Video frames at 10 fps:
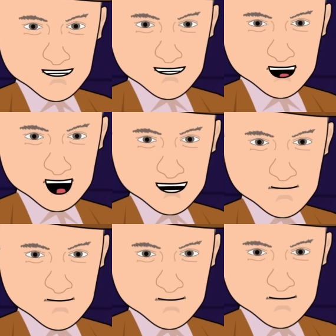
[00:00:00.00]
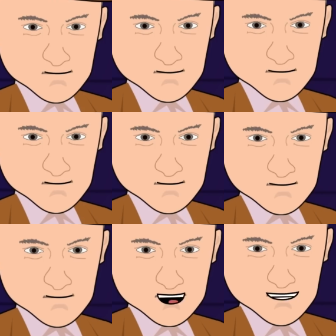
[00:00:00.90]
Dave.
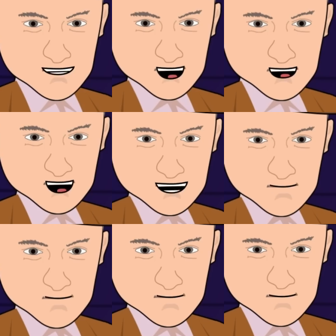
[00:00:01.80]
Listen to me.